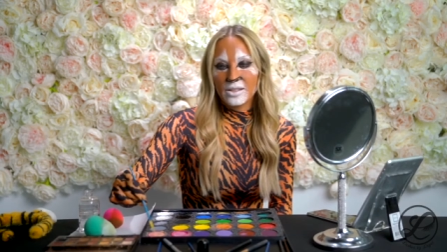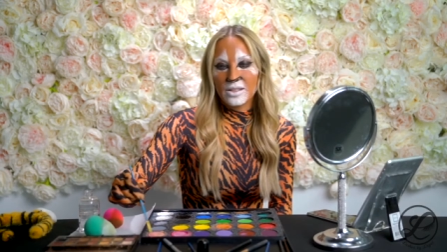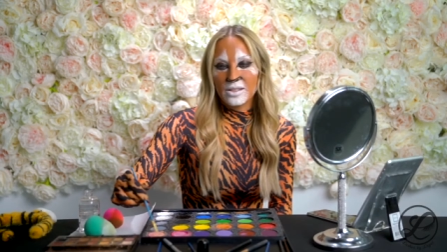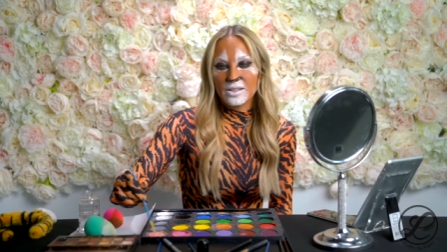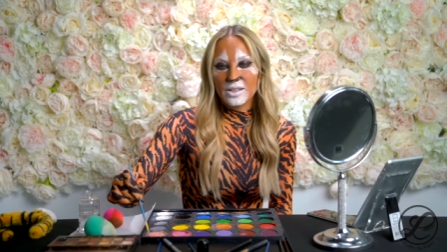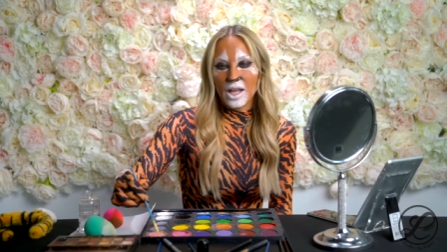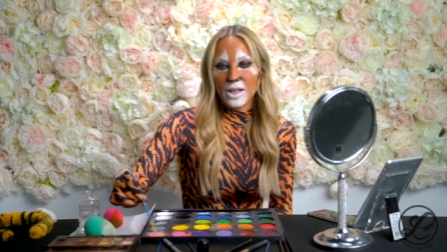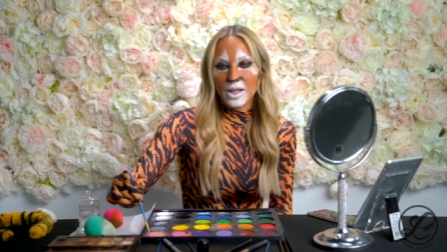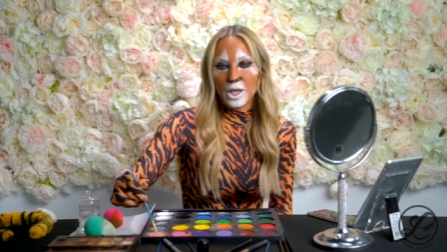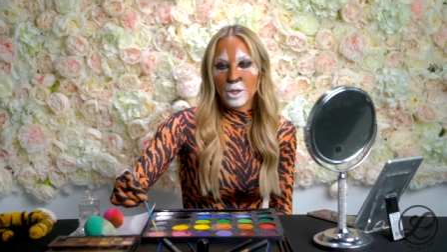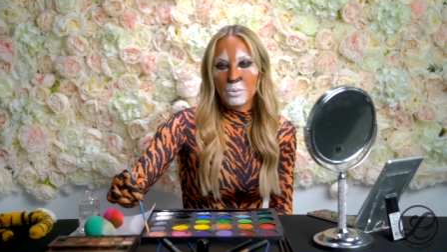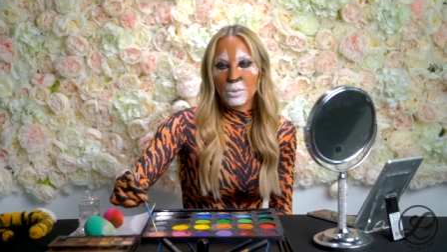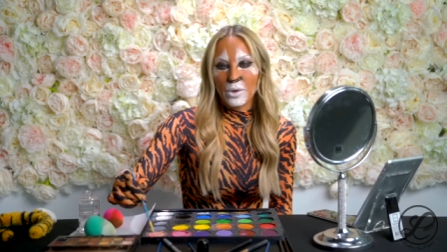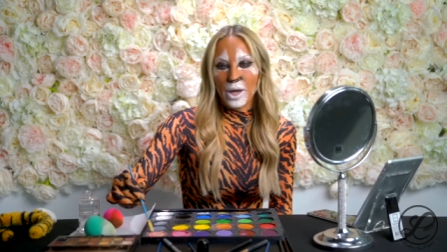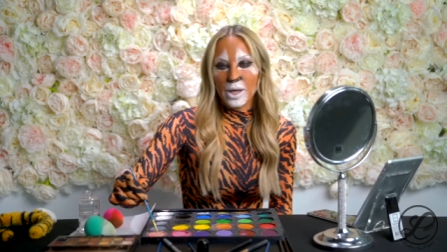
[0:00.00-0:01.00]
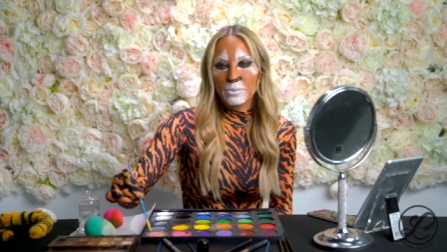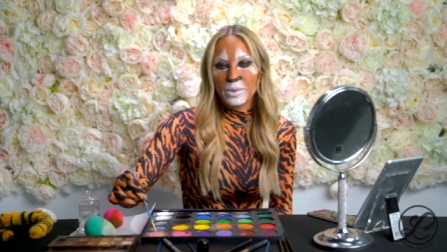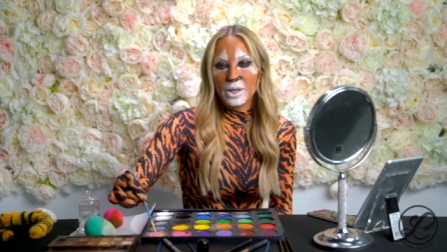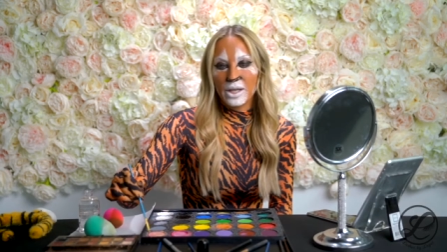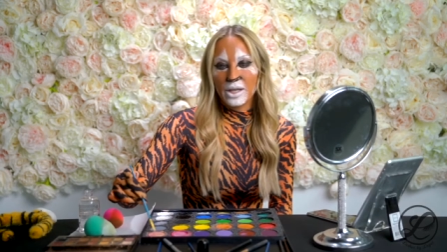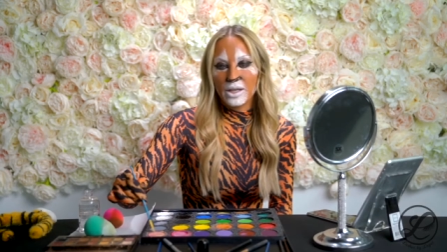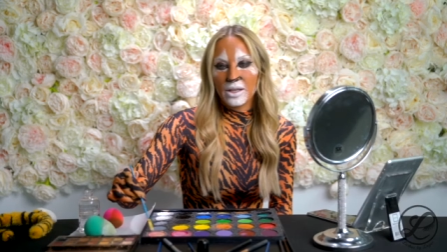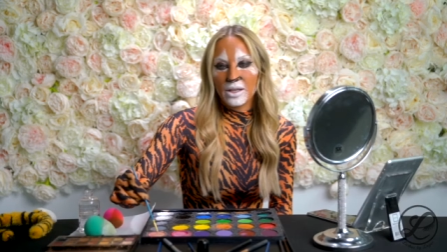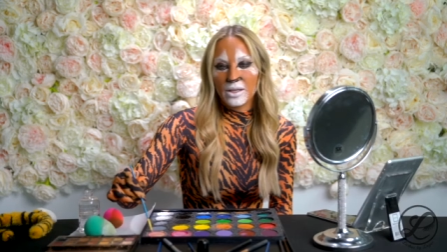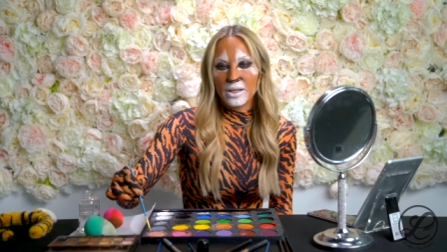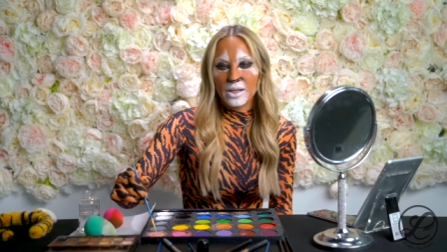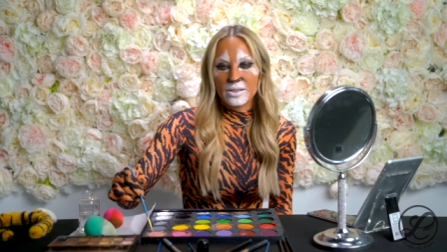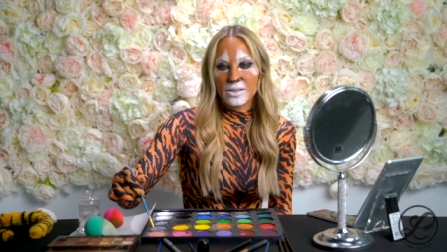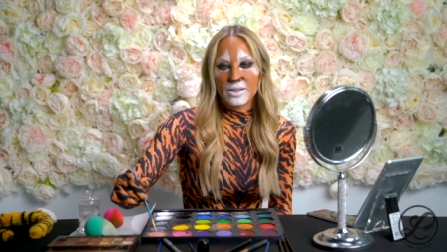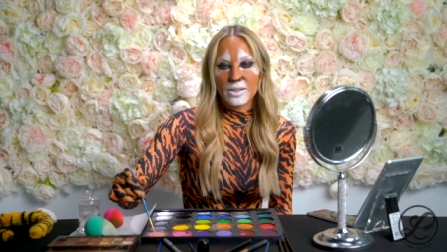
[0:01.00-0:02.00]
It's not like bright pink. I
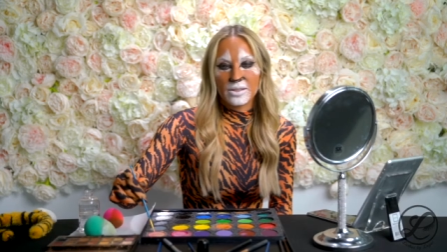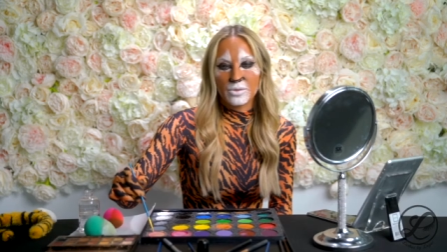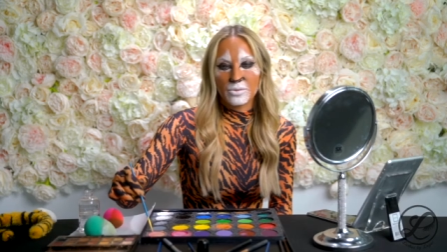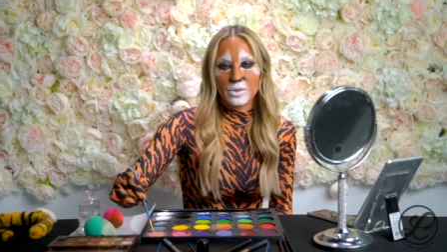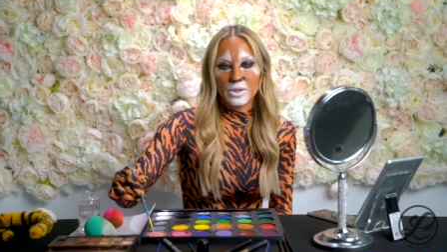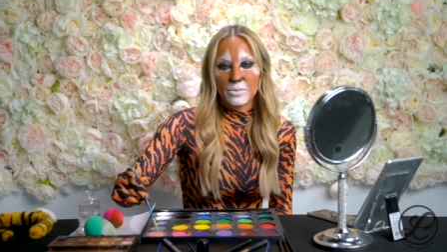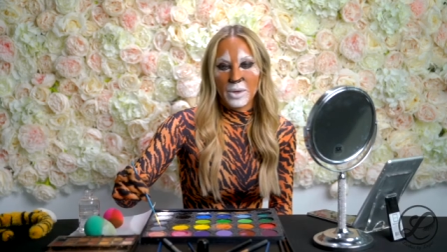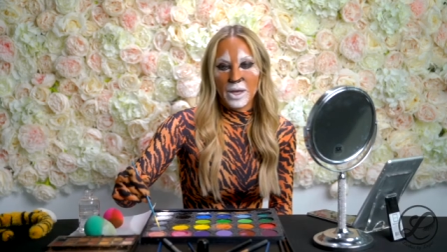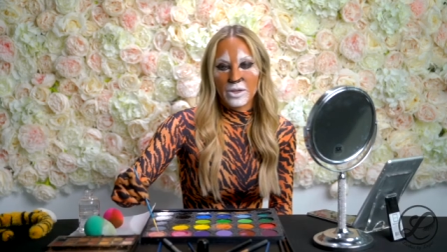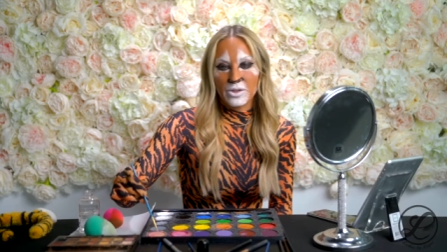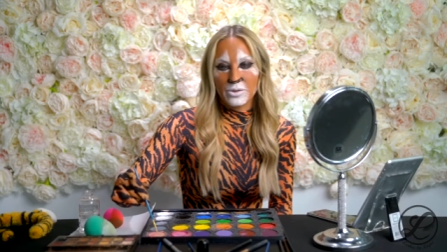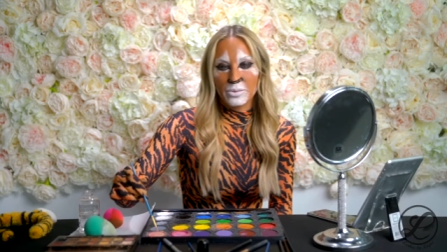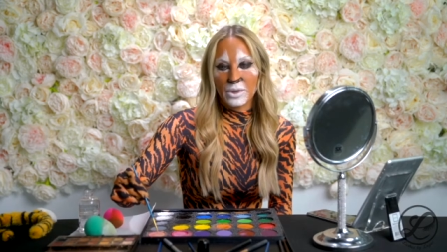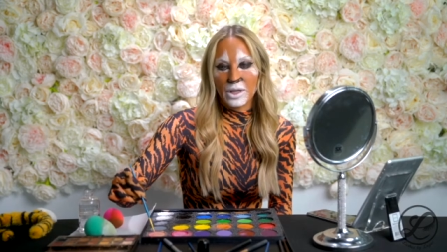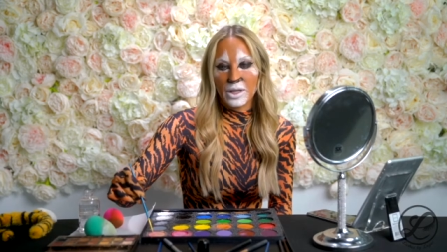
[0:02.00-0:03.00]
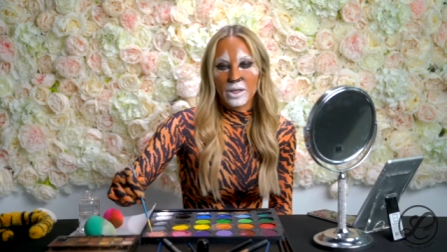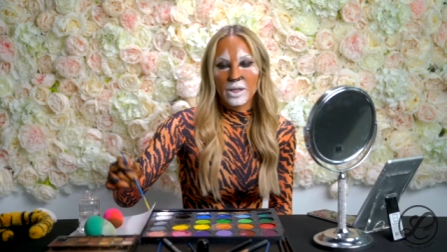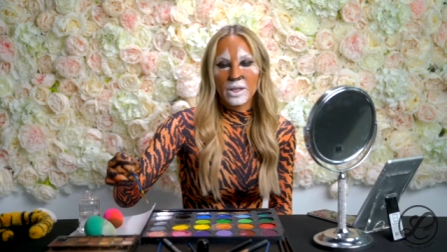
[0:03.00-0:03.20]
guess it doesn't really matter, but